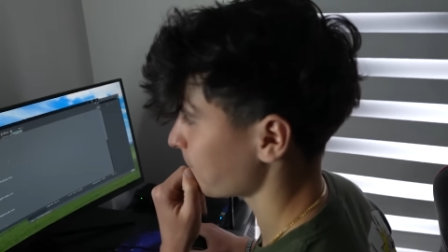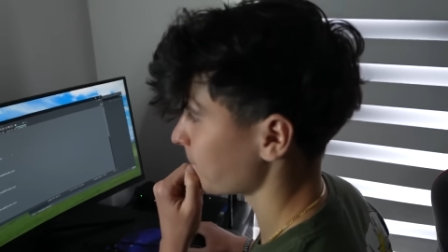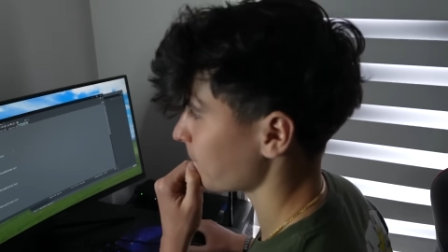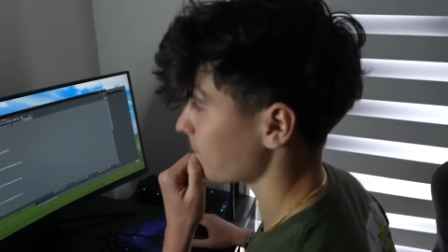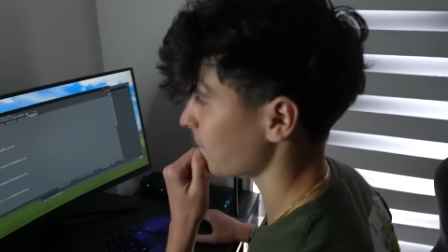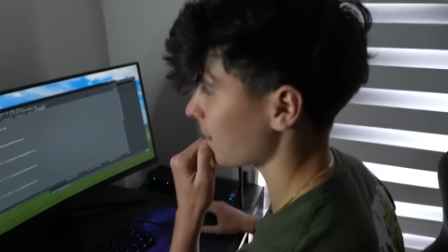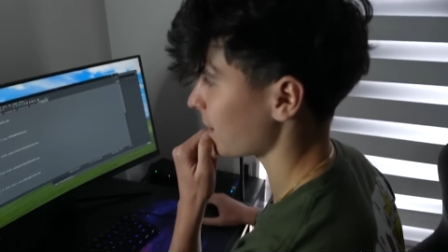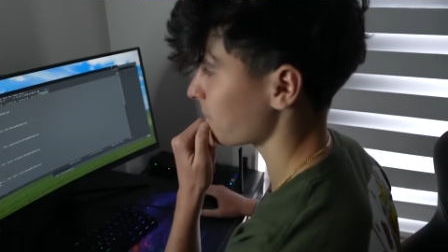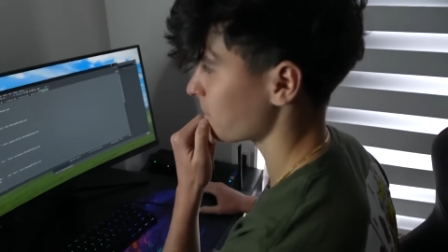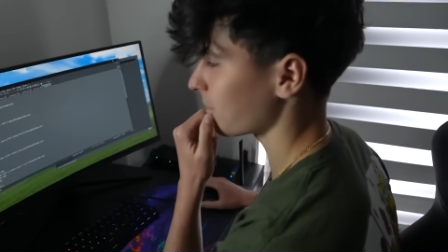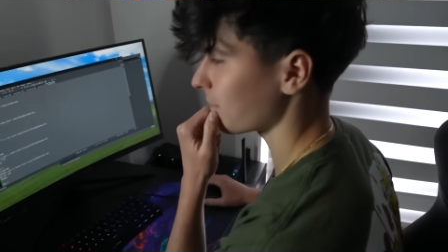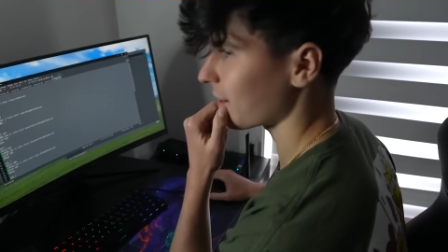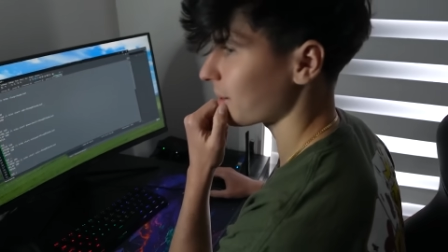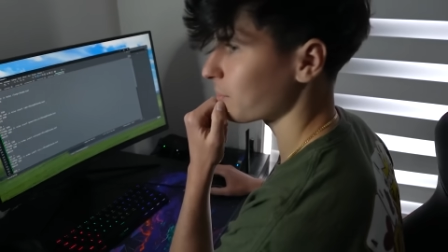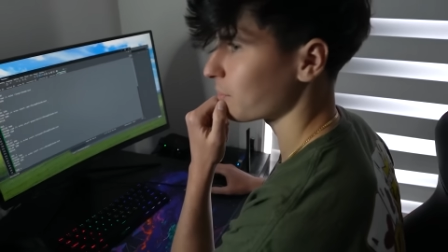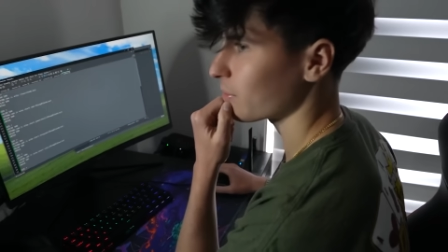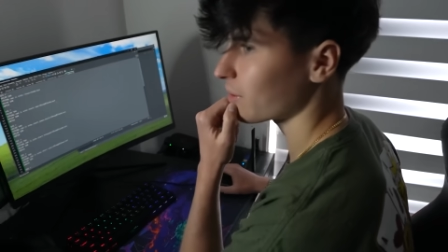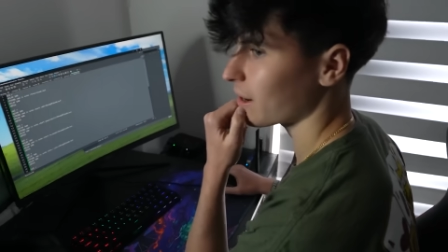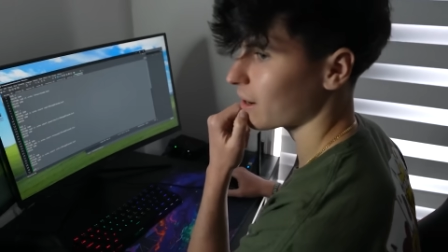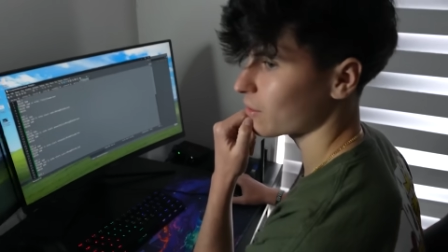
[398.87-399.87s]
my my
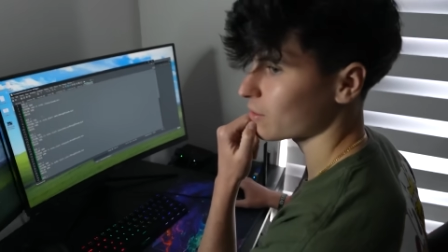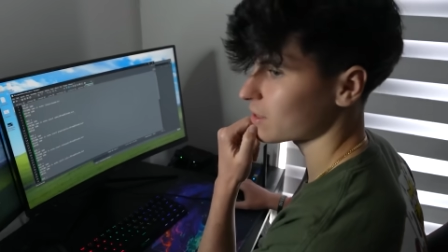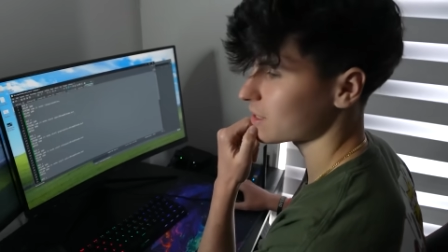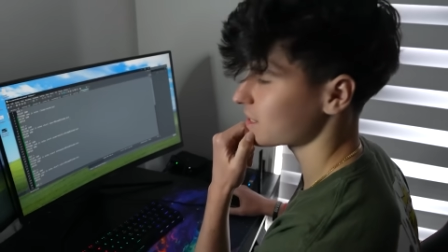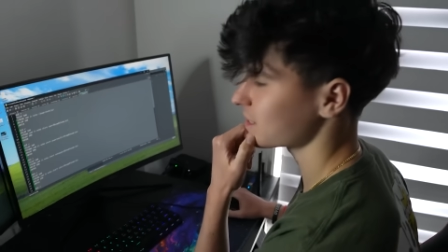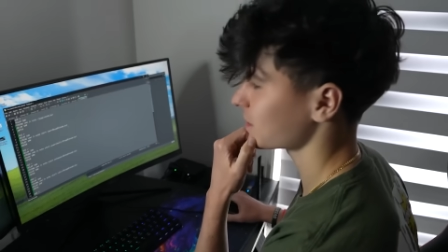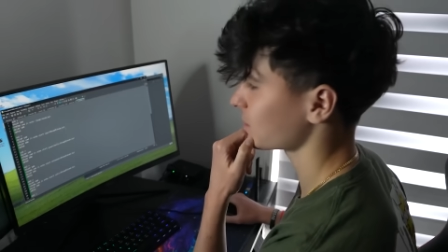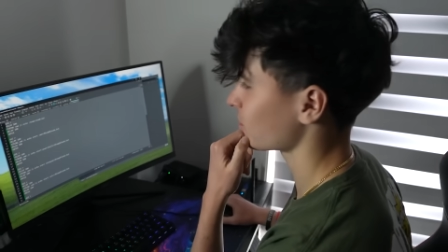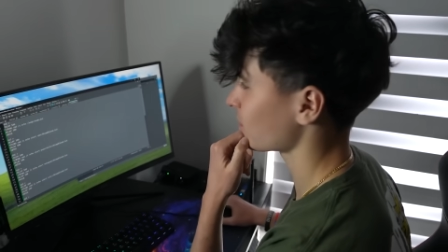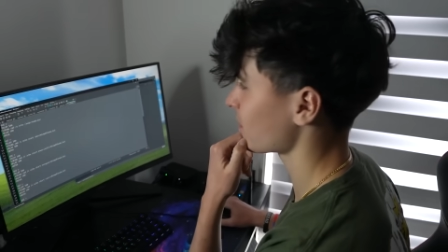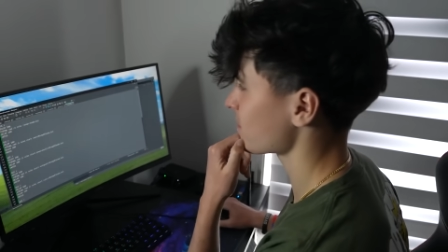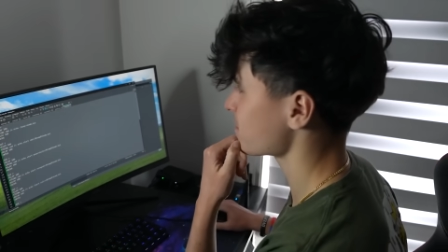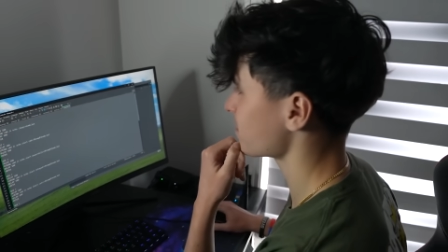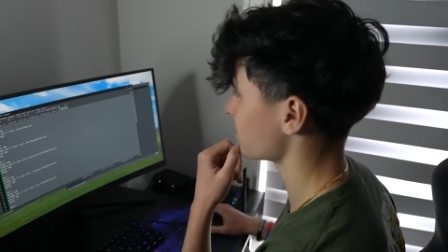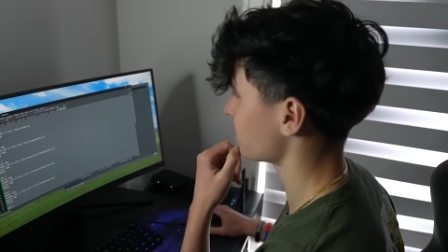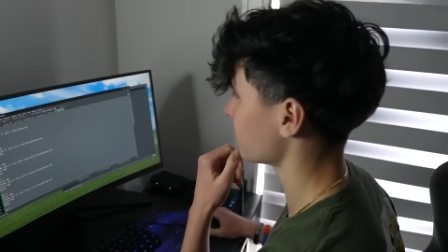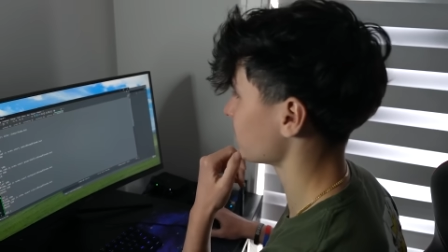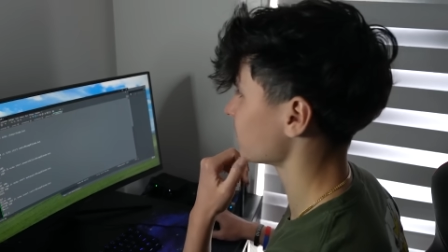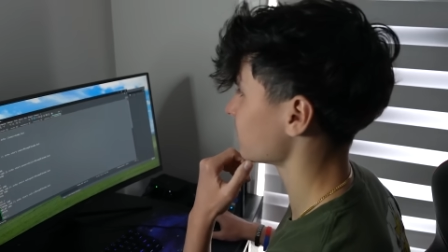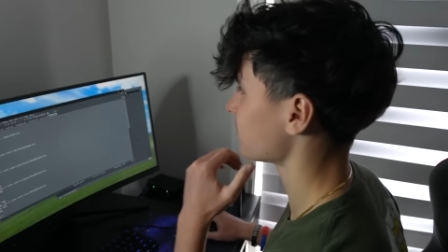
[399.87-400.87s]
proudest
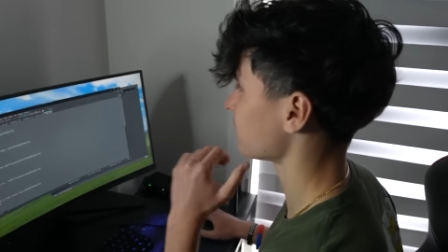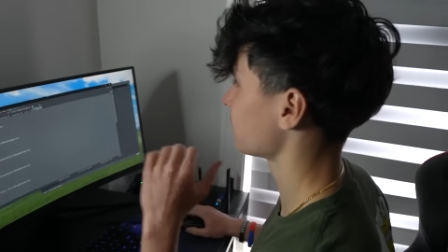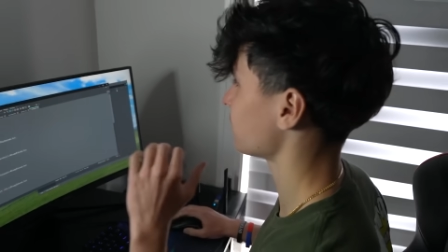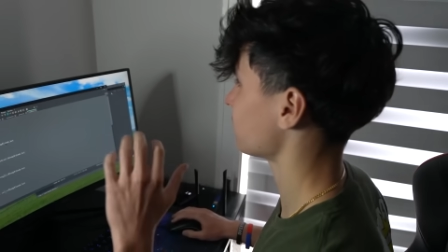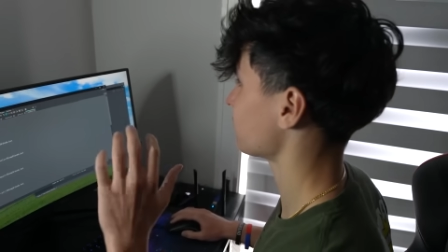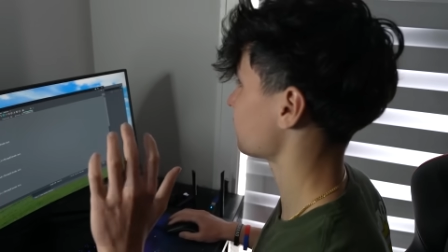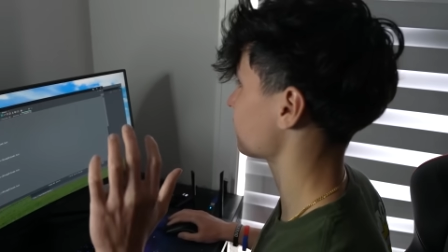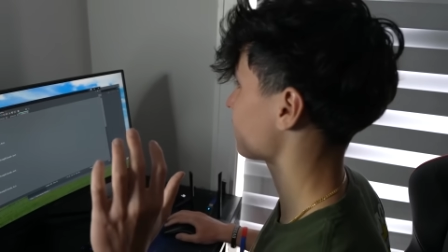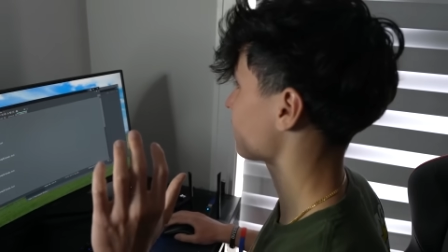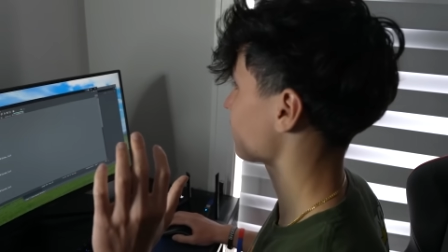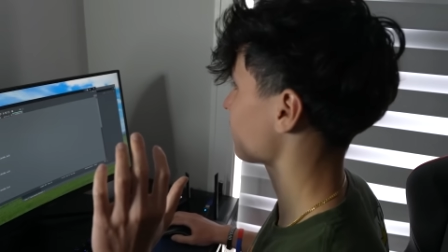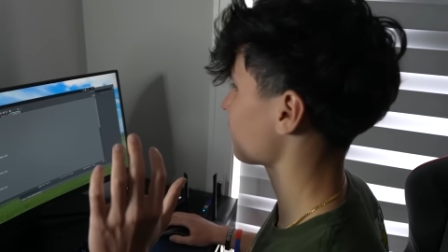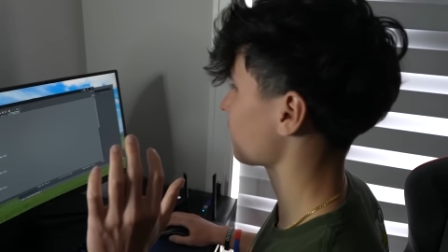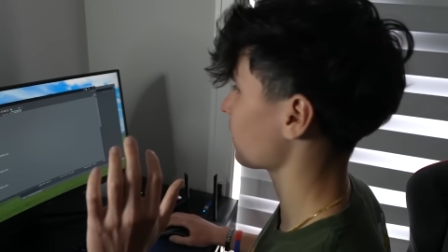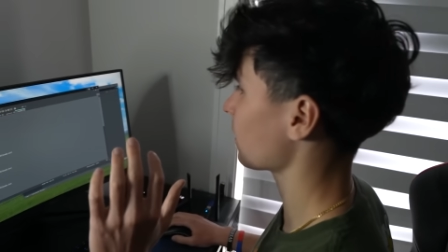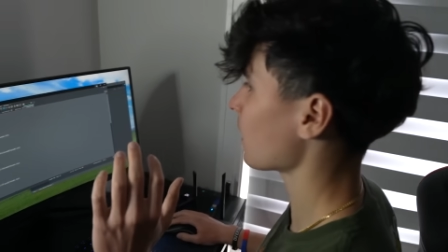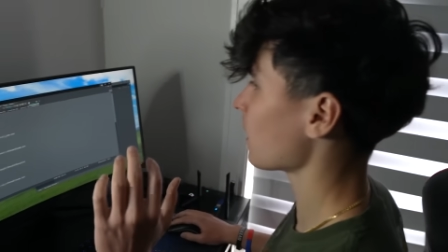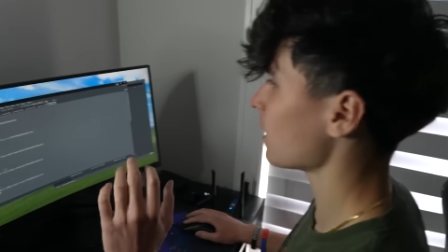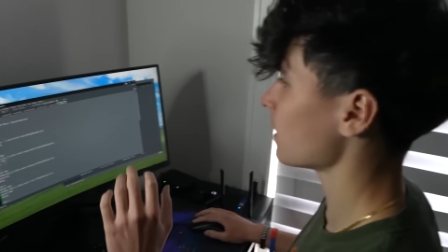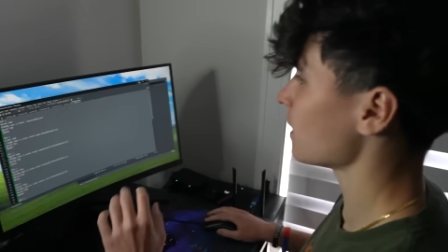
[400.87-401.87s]
script but
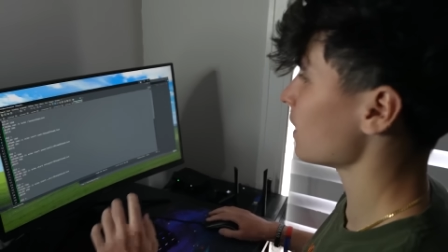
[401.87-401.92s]
hey